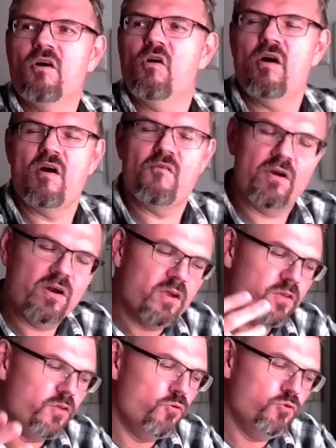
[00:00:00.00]
However,
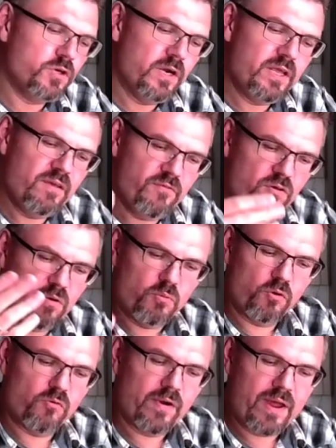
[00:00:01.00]
usually if you're
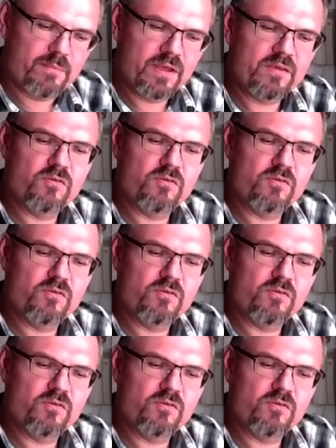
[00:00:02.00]
programming,